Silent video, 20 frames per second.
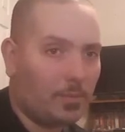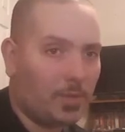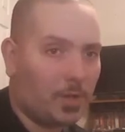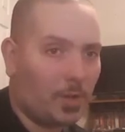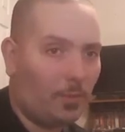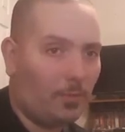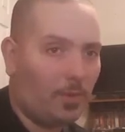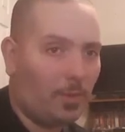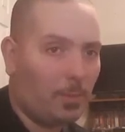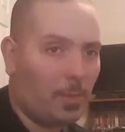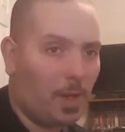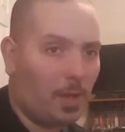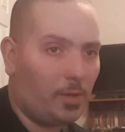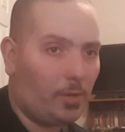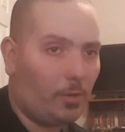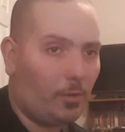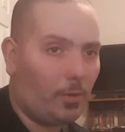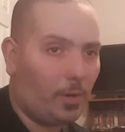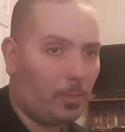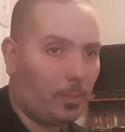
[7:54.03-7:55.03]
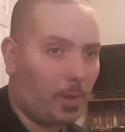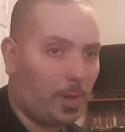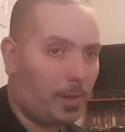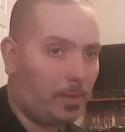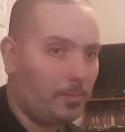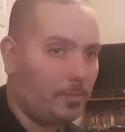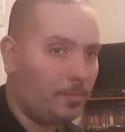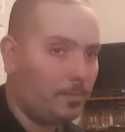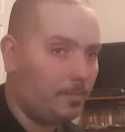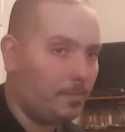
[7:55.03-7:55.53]
Soviet-made
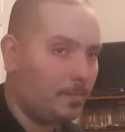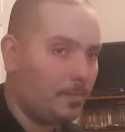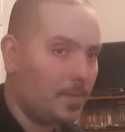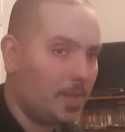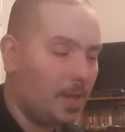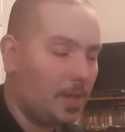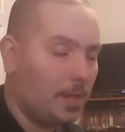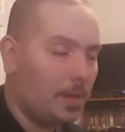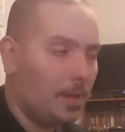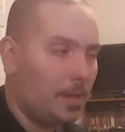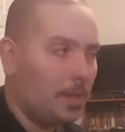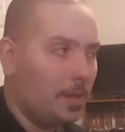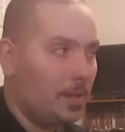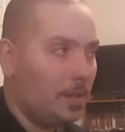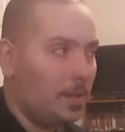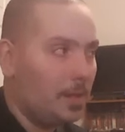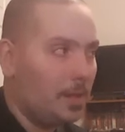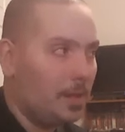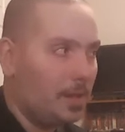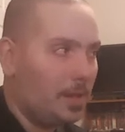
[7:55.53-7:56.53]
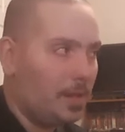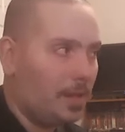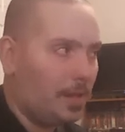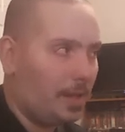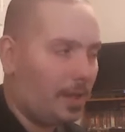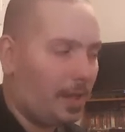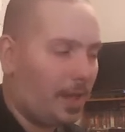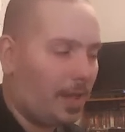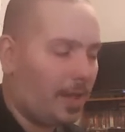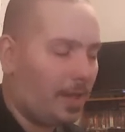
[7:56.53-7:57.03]
carbine,
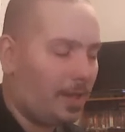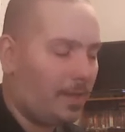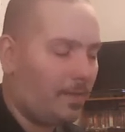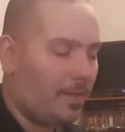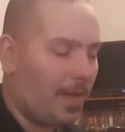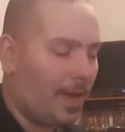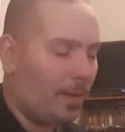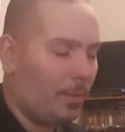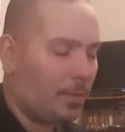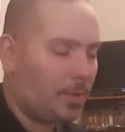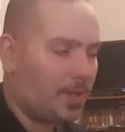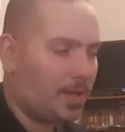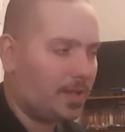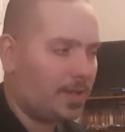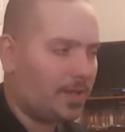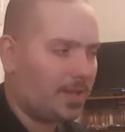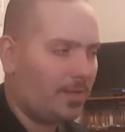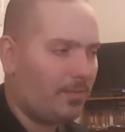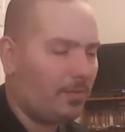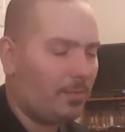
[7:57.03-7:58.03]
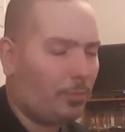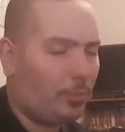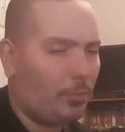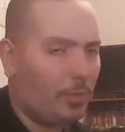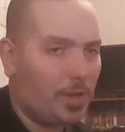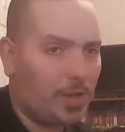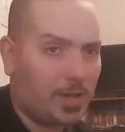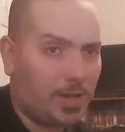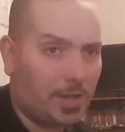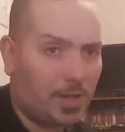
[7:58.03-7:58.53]
and that was a
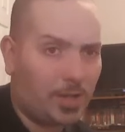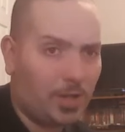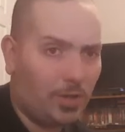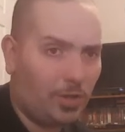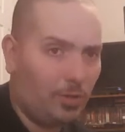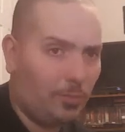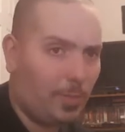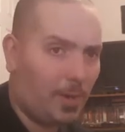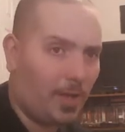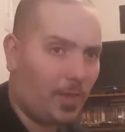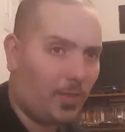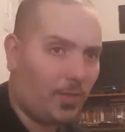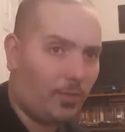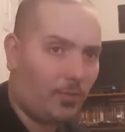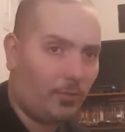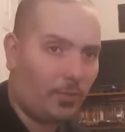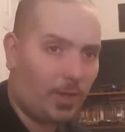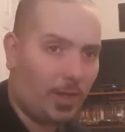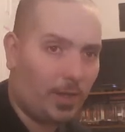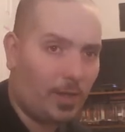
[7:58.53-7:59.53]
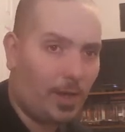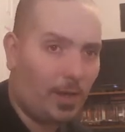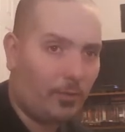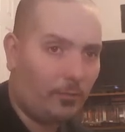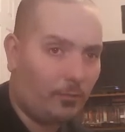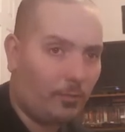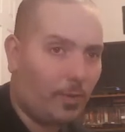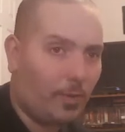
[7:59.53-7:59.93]
7.62 by 39